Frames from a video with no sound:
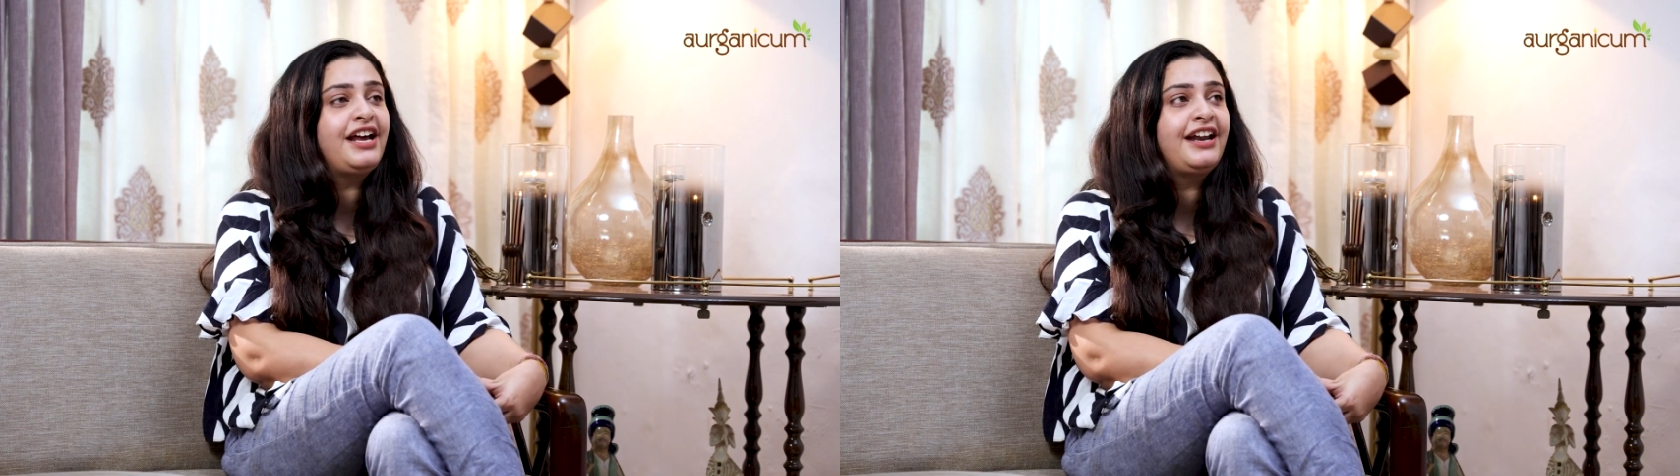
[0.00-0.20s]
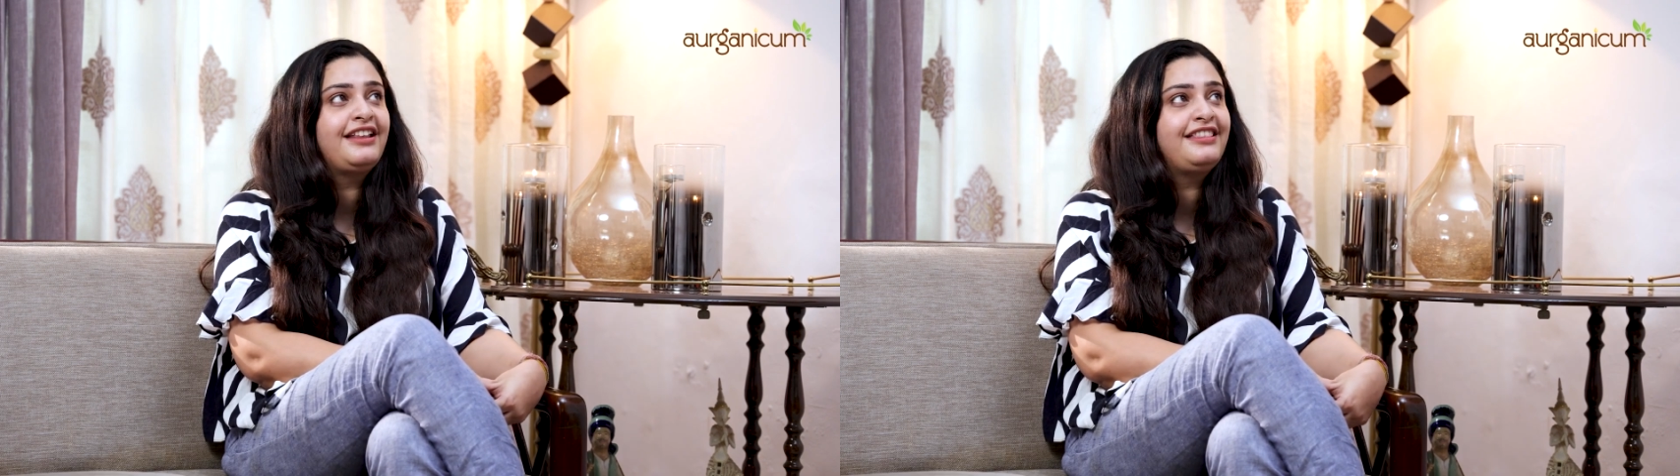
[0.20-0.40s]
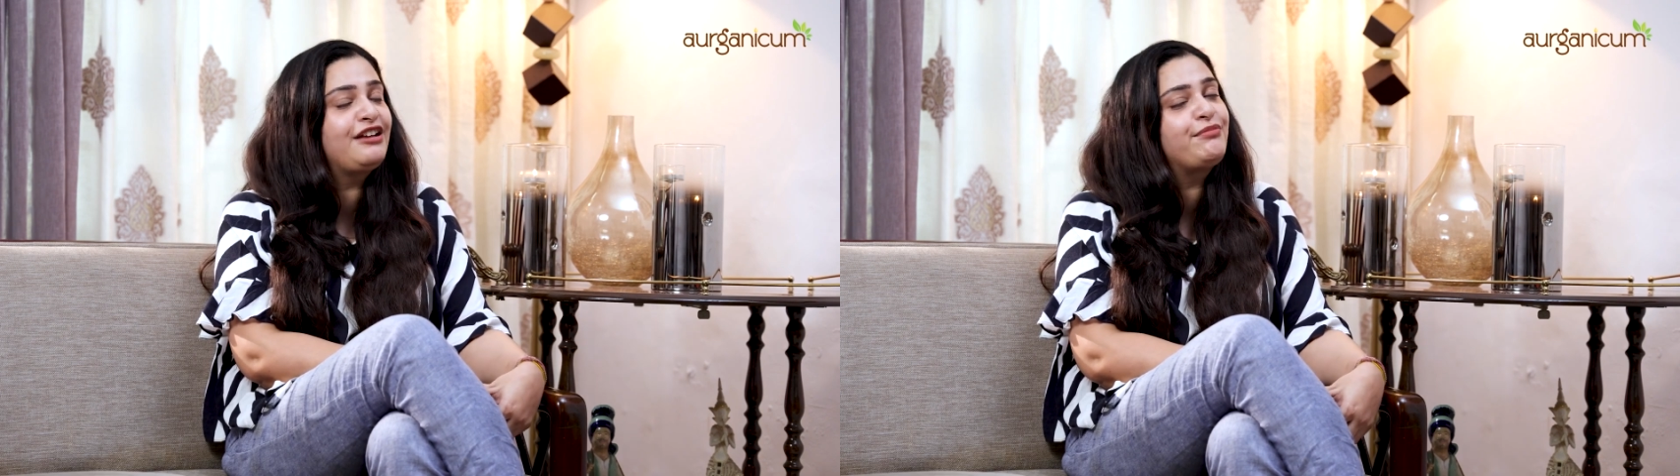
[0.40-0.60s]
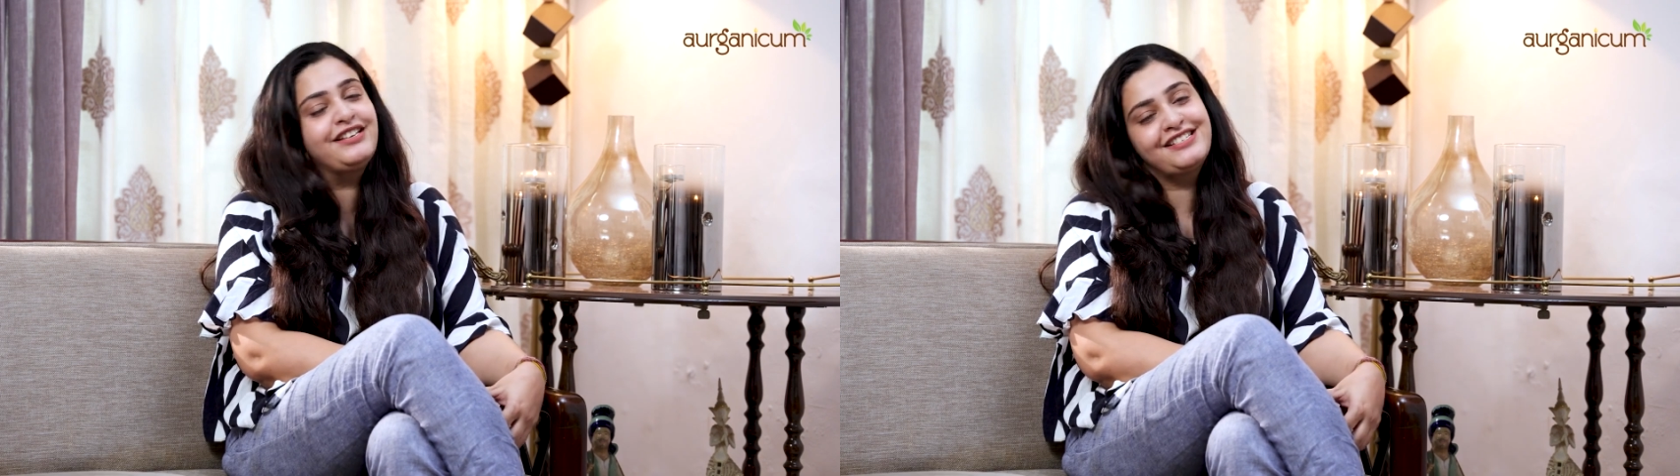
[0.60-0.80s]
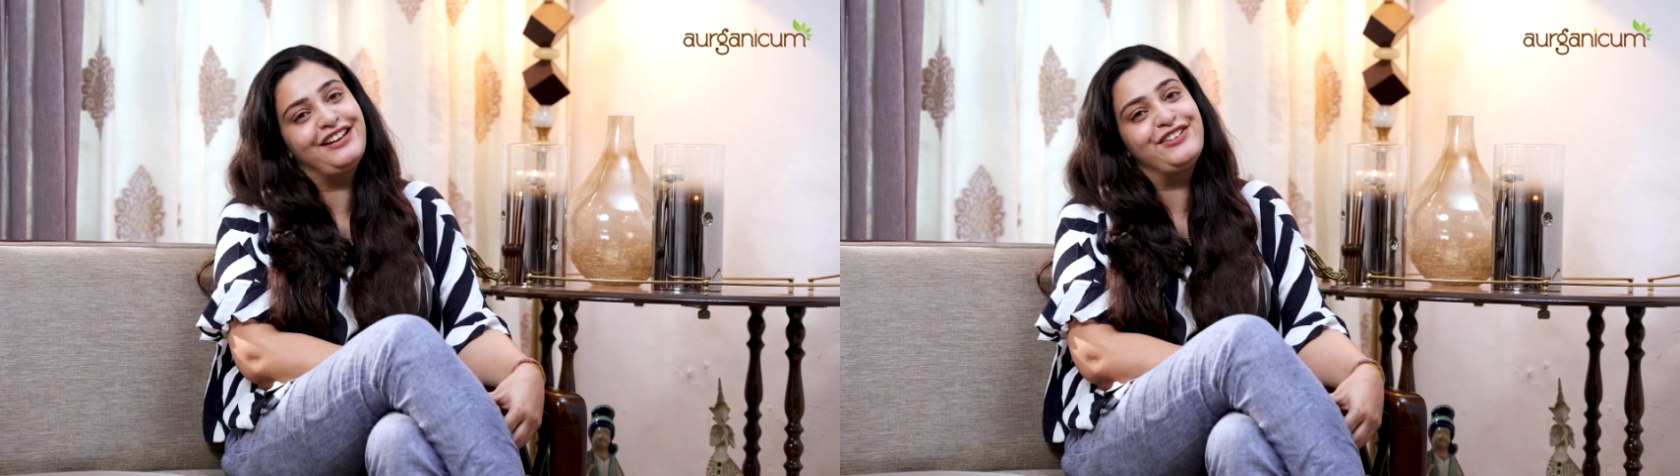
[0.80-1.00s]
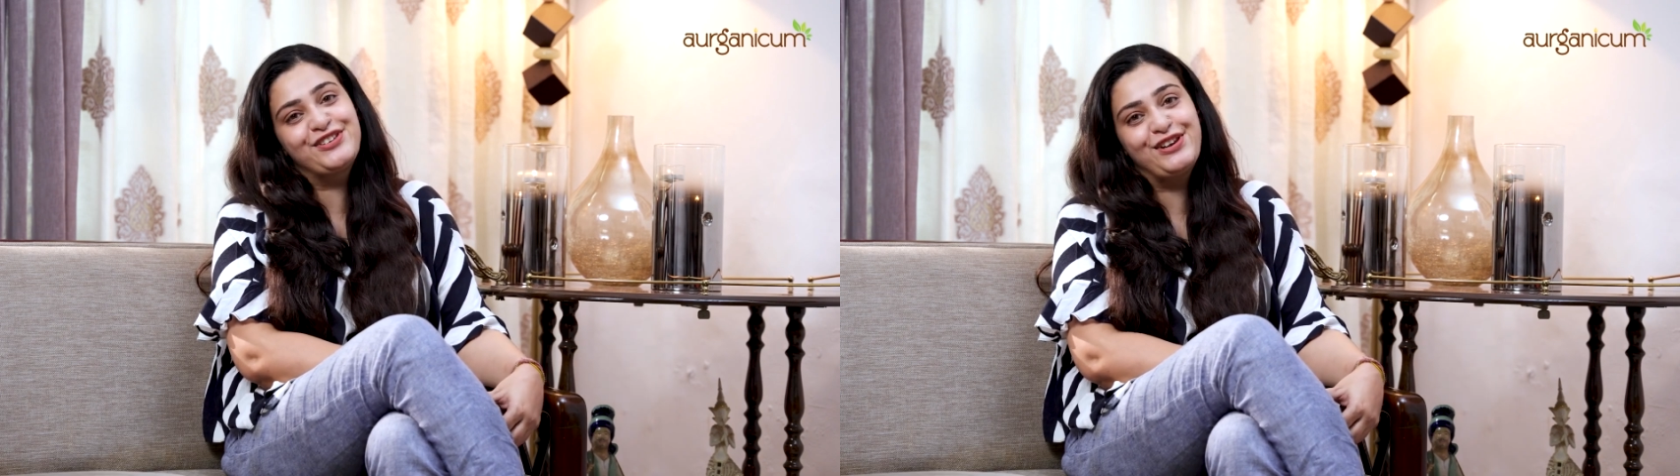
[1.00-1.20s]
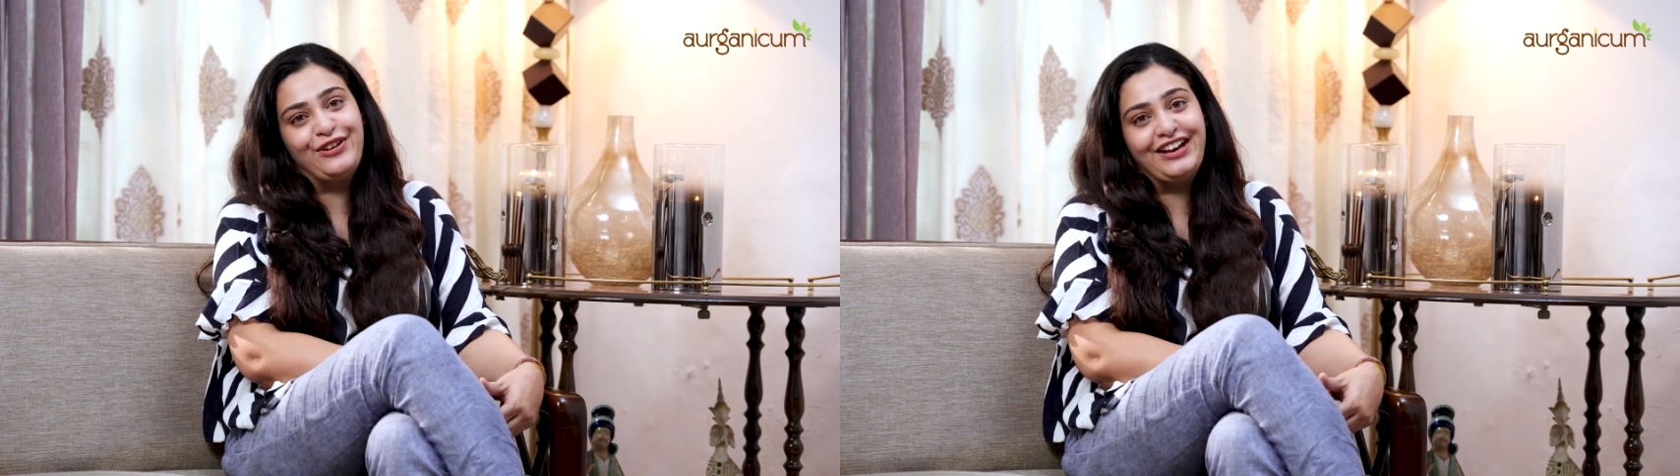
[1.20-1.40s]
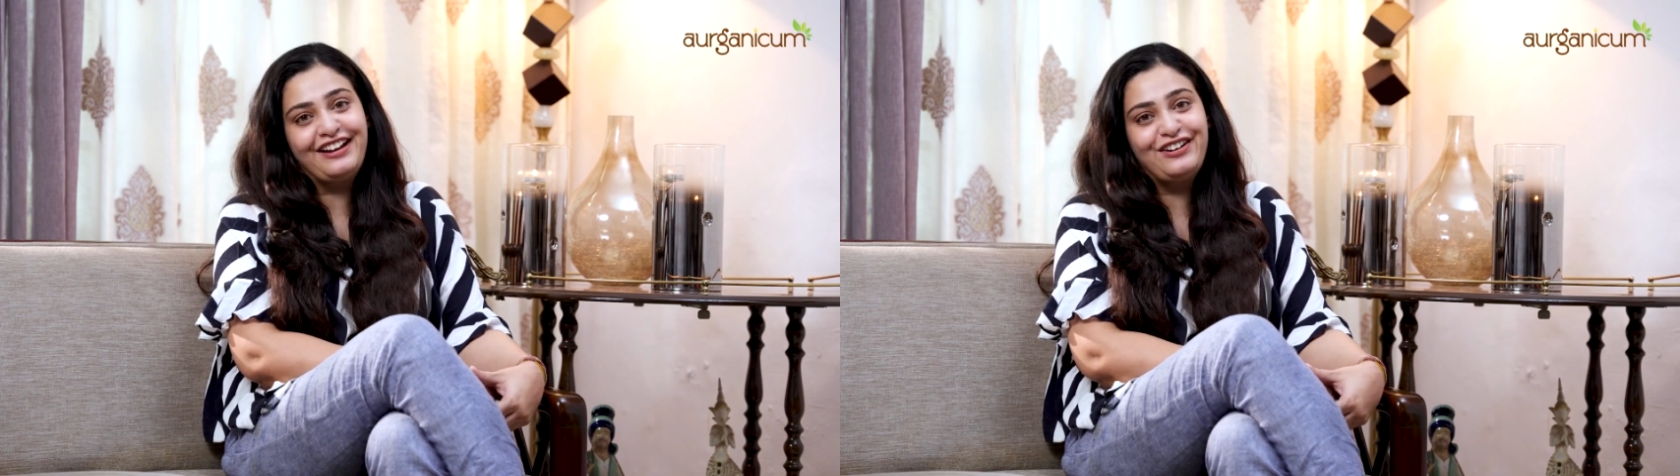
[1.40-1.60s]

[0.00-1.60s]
and I think my skin is glowing